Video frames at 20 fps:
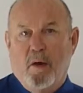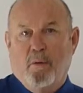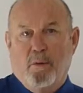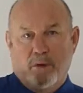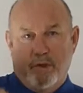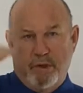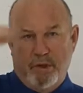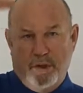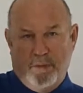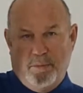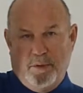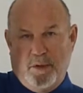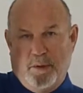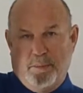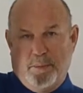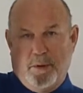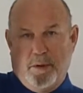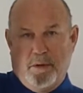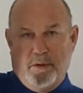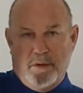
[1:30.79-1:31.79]
where it should be
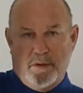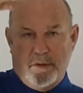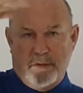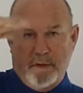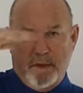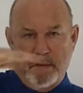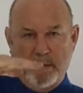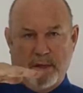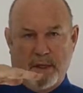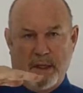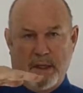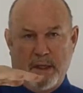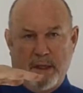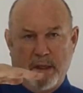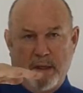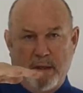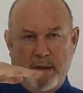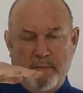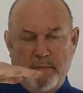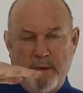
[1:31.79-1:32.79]
up here, it's really right
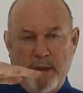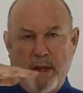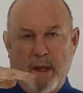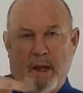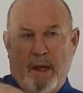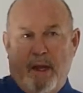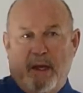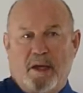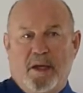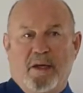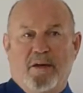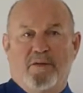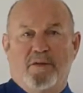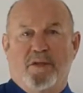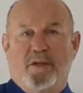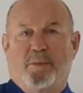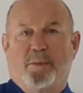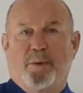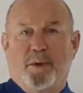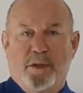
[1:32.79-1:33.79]
here,
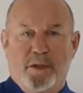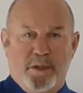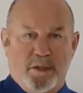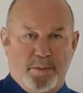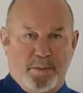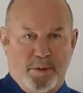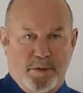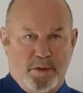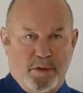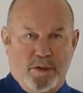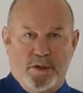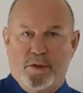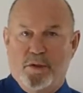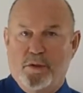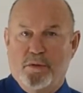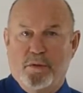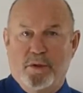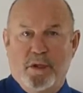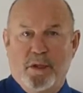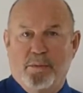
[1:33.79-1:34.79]
gives the predisposition
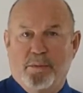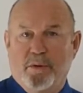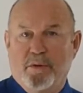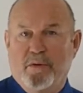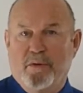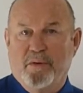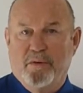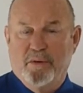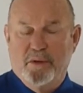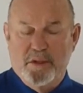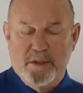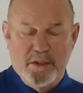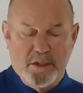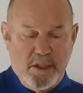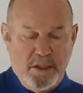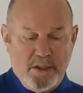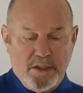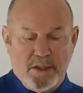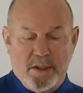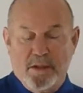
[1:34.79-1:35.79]
to a number of different
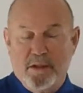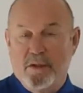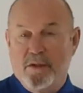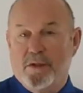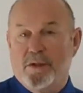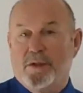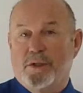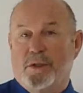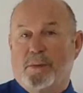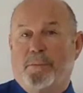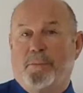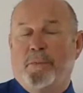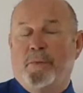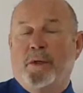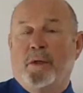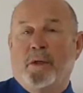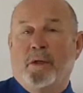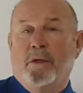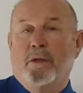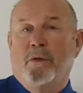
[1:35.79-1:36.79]
disease conditions,
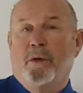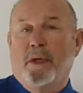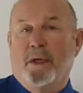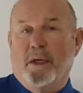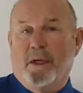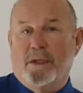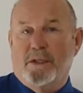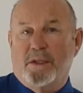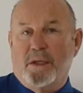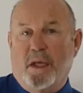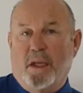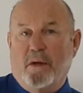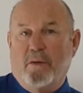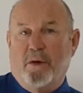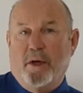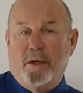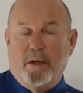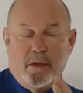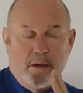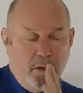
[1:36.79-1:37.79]
including
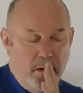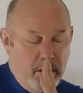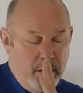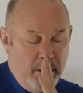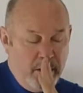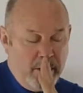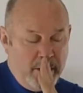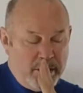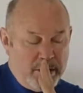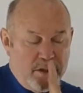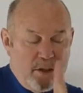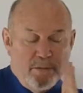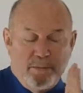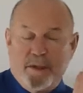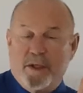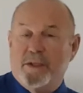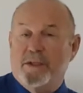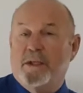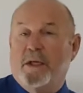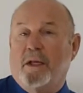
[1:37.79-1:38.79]
accelerated
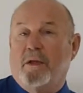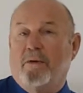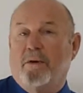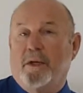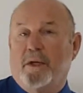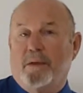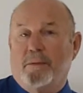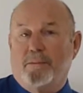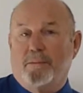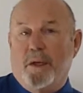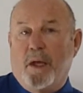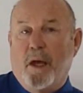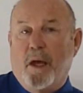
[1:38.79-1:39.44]
gastrointestinal